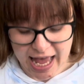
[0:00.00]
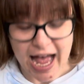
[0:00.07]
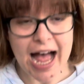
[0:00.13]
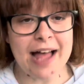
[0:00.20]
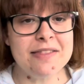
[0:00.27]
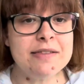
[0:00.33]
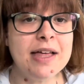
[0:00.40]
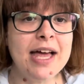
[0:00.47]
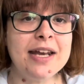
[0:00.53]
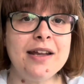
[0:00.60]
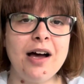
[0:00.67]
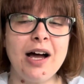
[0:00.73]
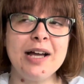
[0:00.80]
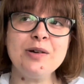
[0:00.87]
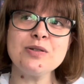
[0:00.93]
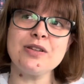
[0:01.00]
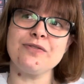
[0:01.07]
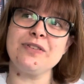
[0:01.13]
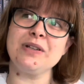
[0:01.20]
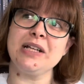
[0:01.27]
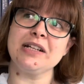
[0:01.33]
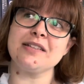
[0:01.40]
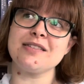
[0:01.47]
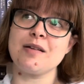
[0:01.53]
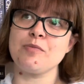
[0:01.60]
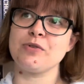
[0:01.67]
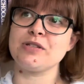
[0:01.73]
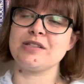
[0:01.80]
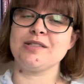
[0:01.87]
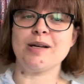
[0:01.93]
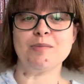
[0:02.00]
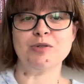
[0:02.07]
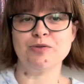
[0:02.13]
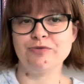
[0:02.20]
And then I also feel like summer is the time to